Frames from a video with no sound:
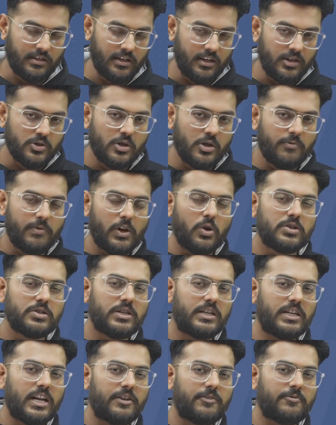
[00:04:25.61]
So the
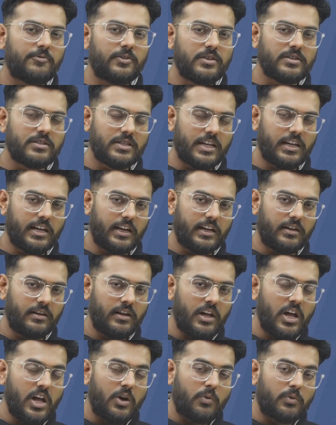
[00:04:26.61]
velocity at first second
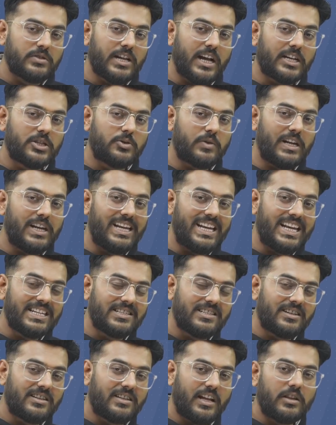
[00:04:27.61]
was actually
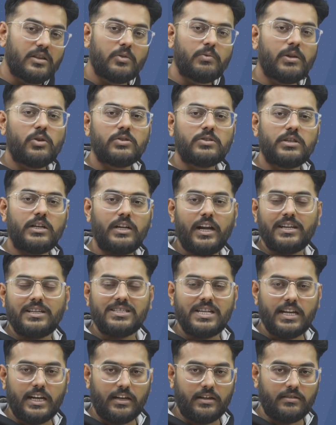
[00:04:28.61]
lesser than the velocity at
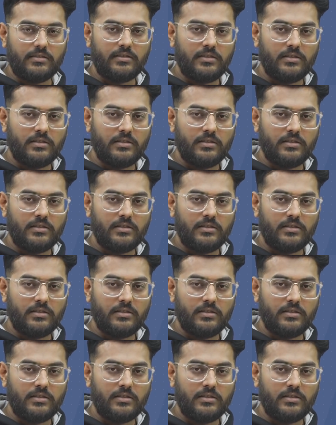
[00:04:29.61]
second.